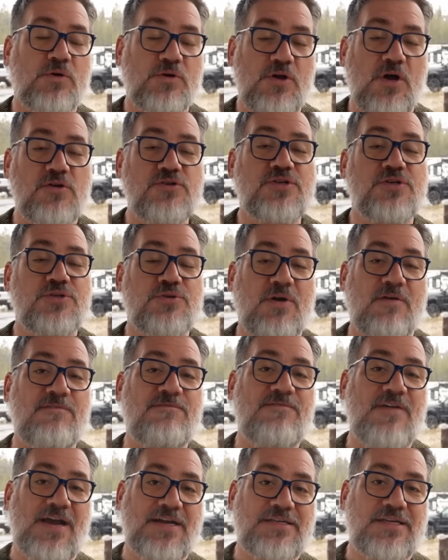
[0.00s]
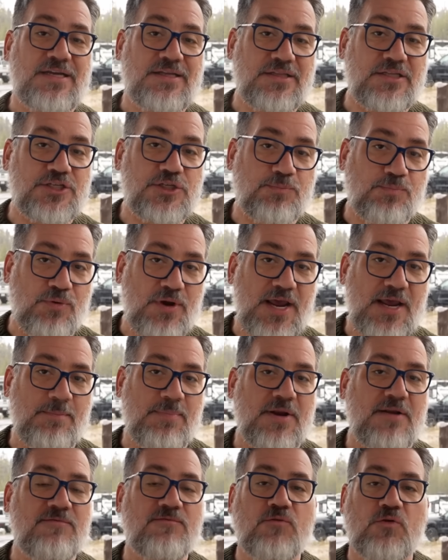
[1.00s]
Bridge RV Park, which
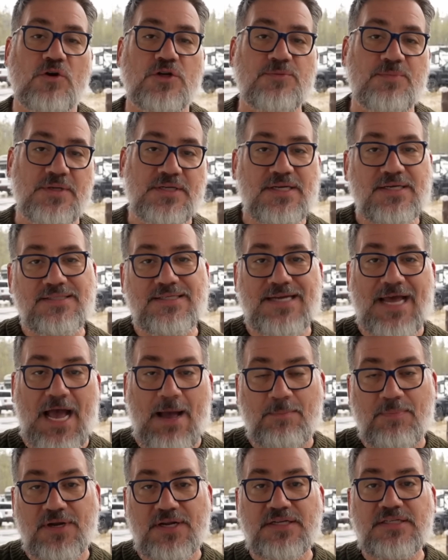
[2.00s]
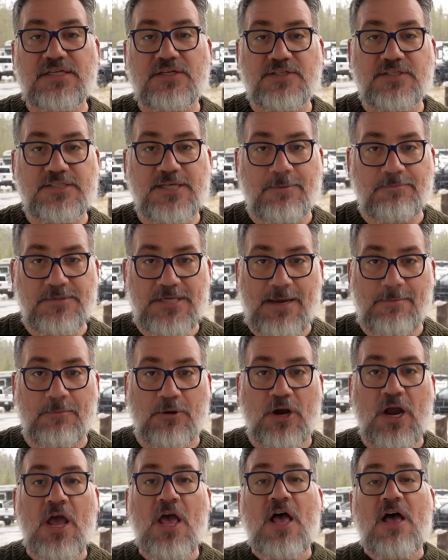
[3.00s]
is inside Yellowstone National Park,
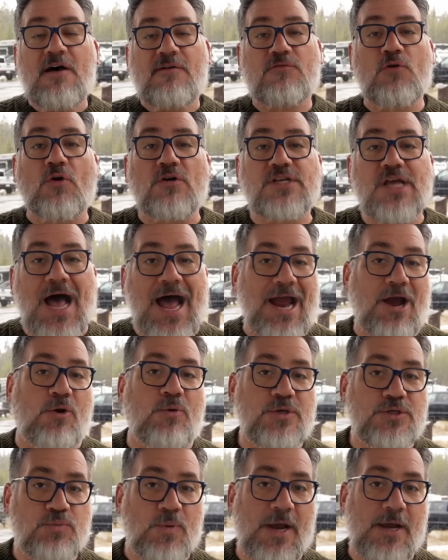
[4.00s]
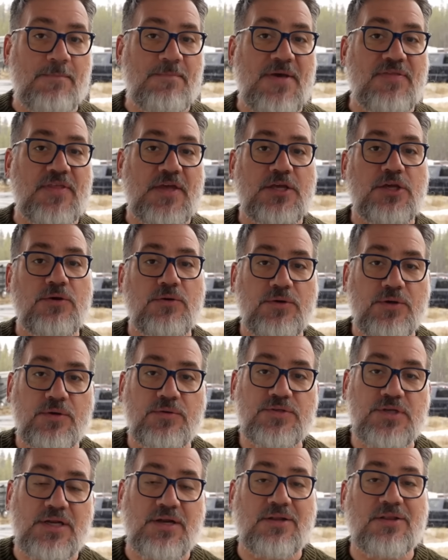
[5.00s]
in the background of my video,
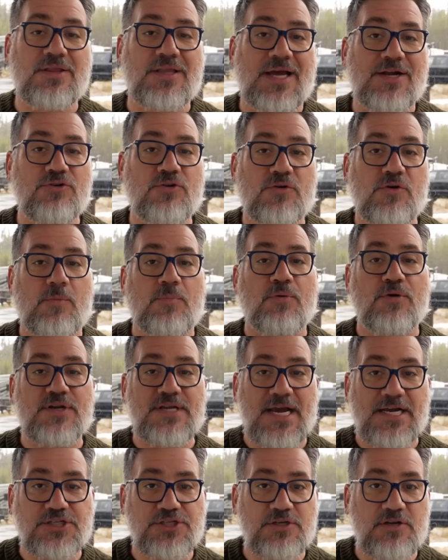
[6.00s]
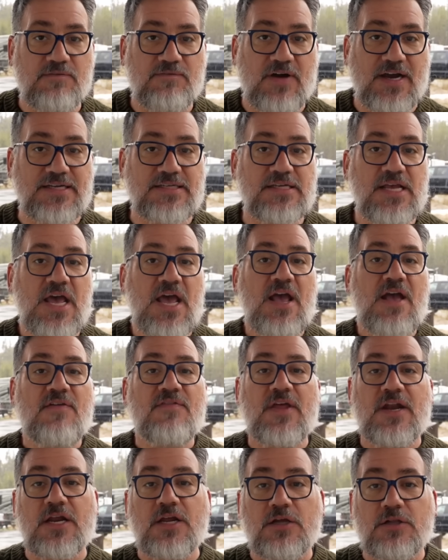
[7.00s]
and saw all the RVs
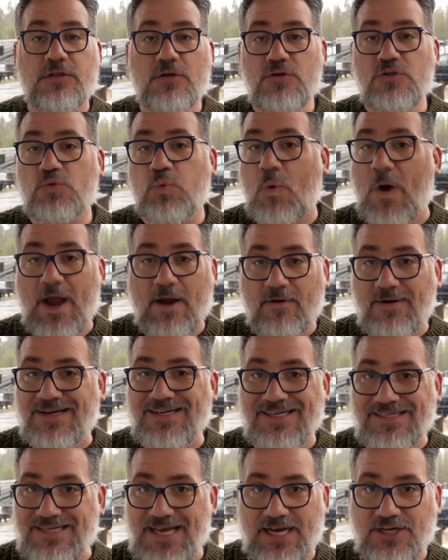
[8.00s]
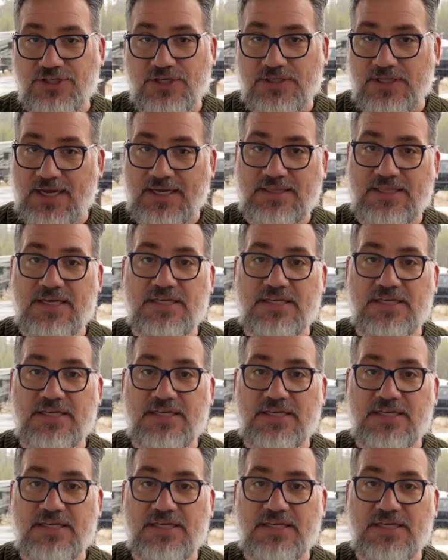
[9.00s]
crammed in there very tightly,